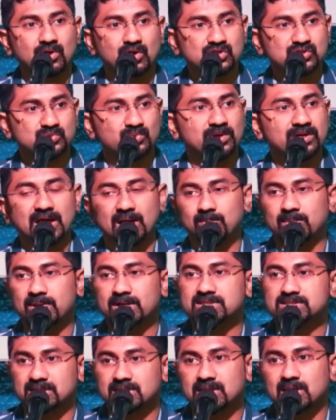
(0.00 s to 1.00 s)
gospel
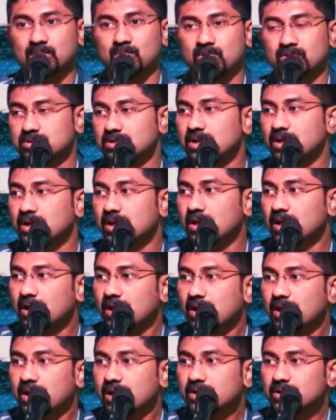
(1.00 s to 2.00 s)
tablets and come out
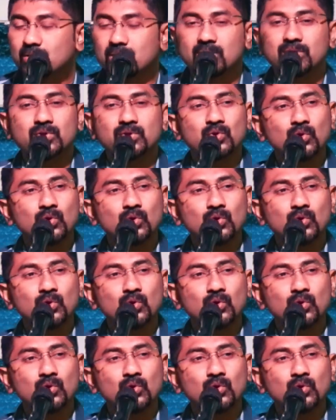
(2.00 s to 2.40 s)
you know